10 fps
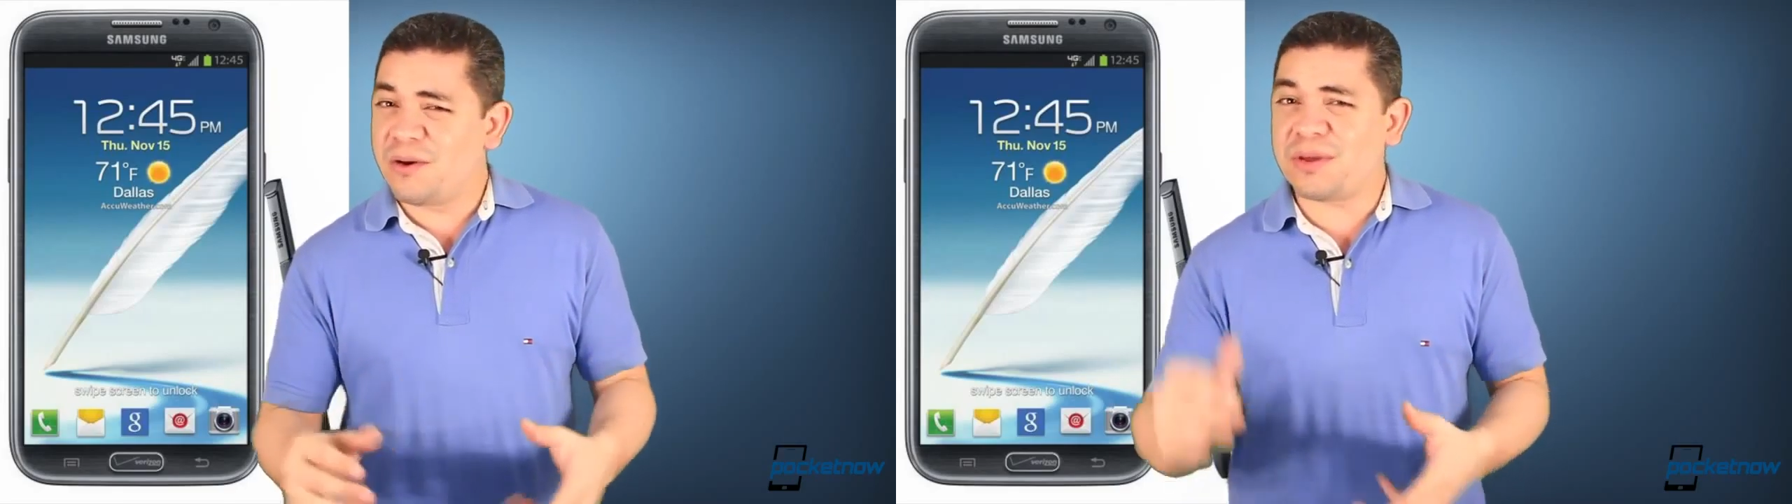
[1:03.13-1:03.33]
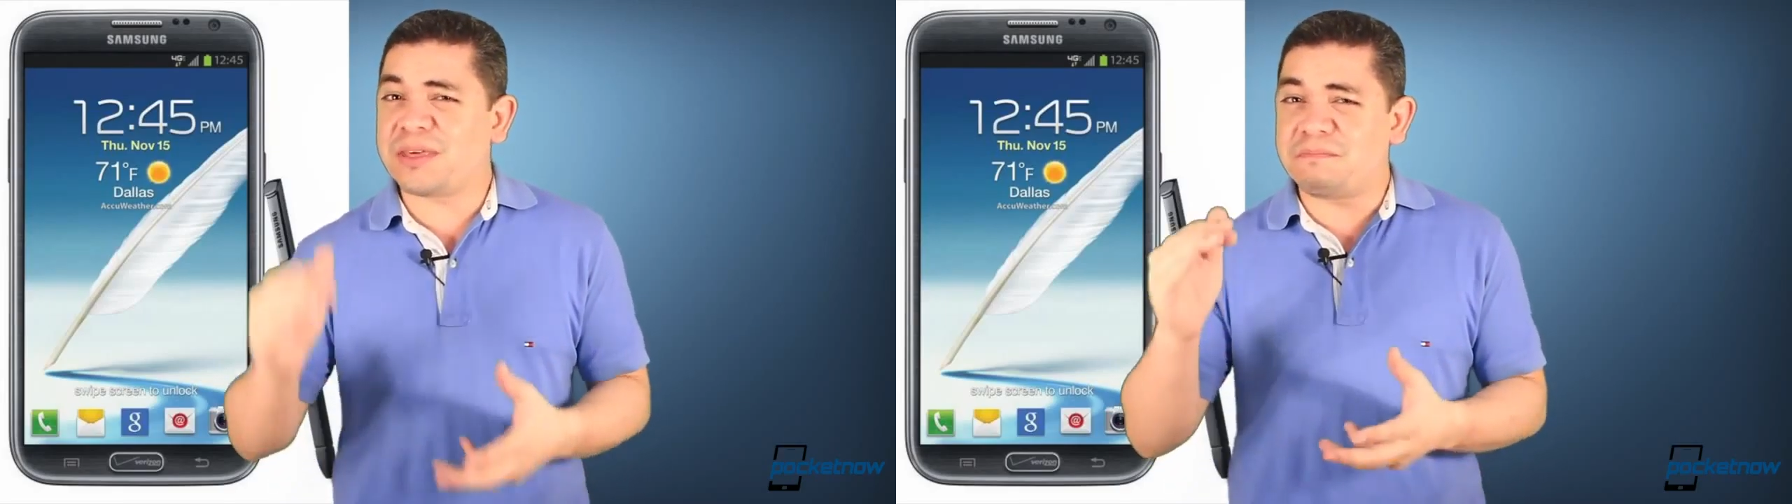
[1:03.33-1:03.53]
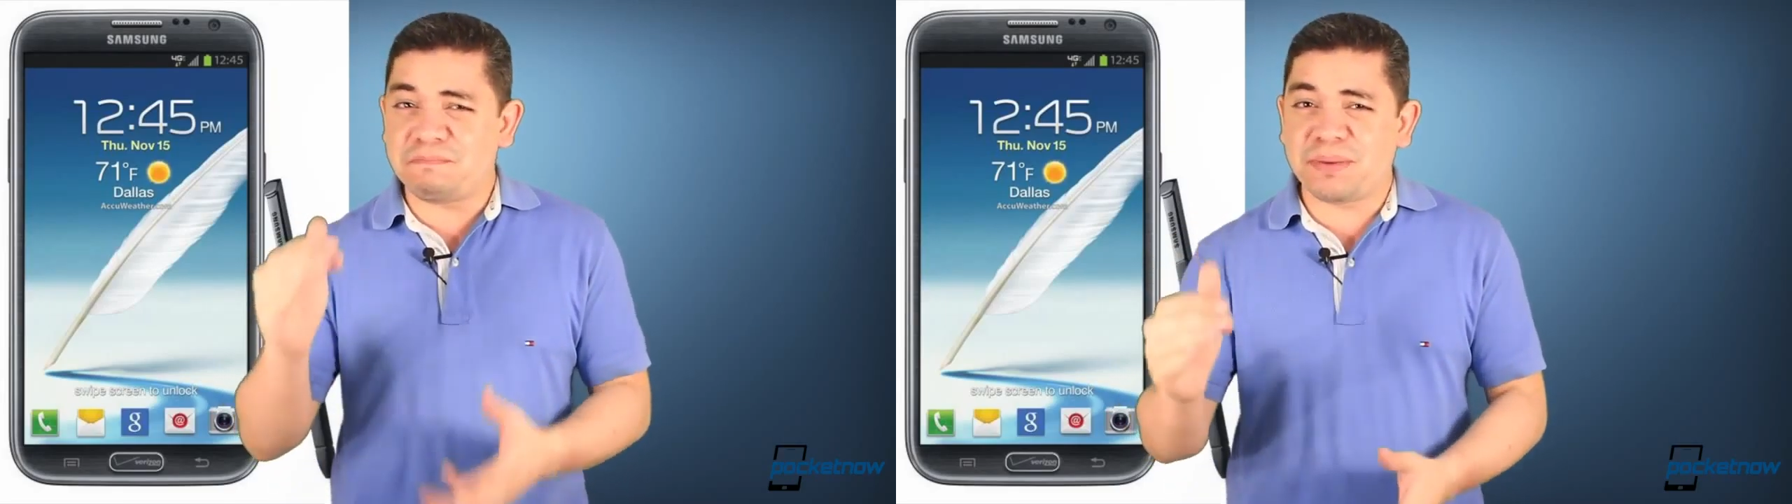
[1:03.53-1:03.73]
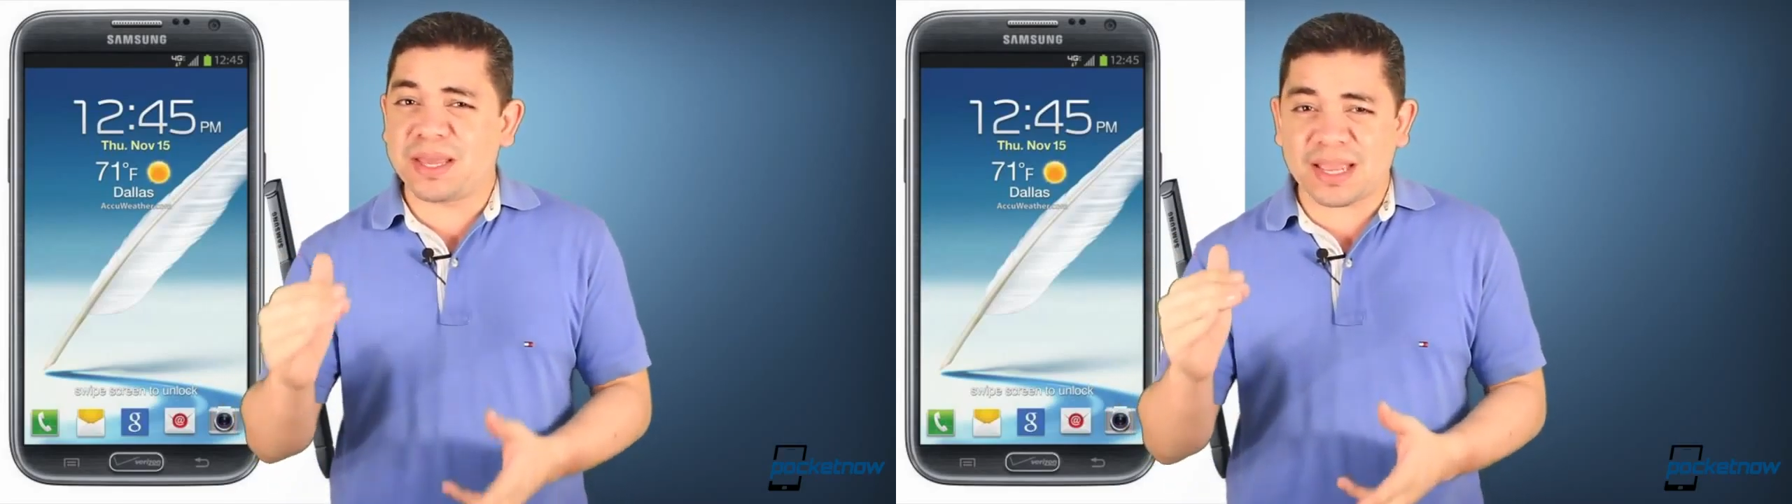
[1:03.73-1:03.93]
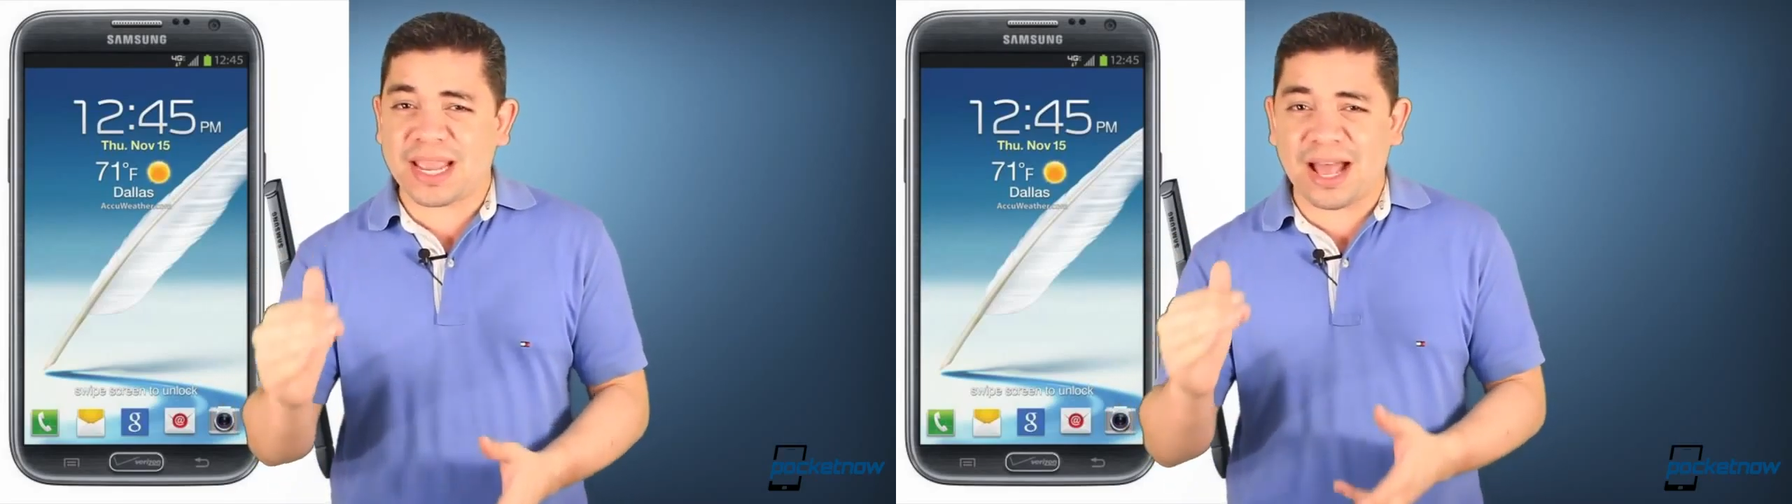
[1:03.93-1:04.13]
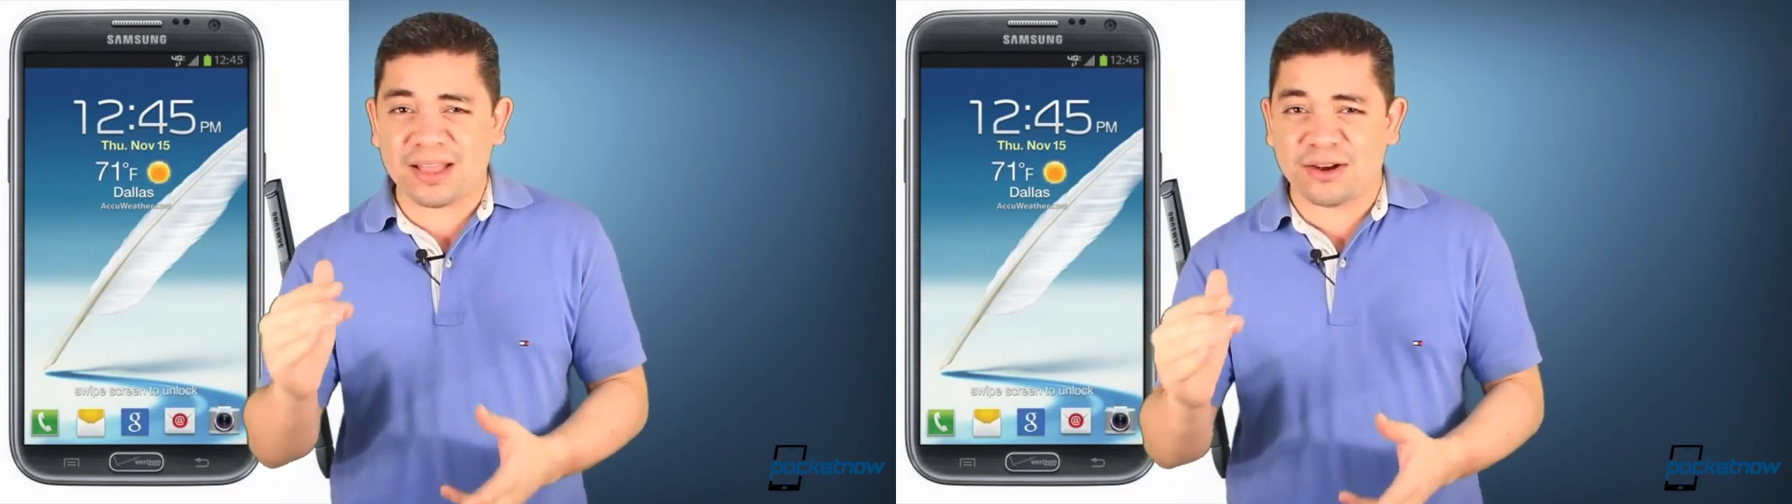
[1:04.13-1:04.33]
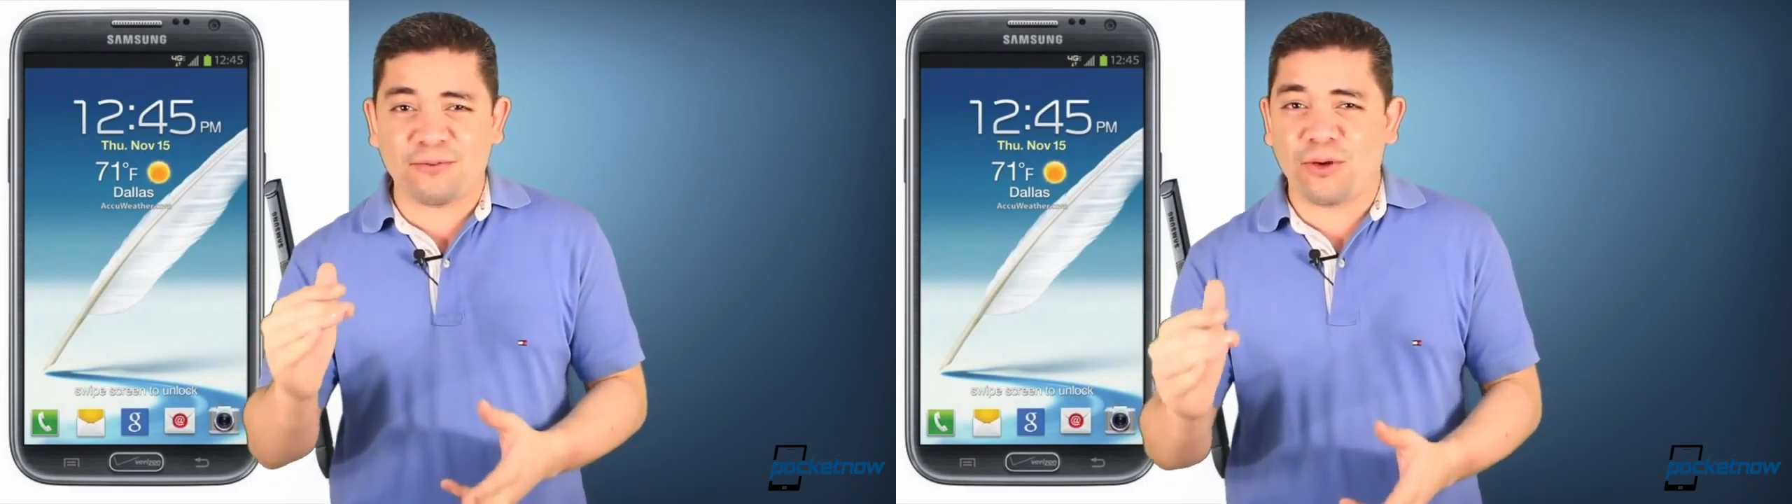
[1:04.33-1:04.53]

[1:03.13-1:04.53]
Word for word: with a big gallon of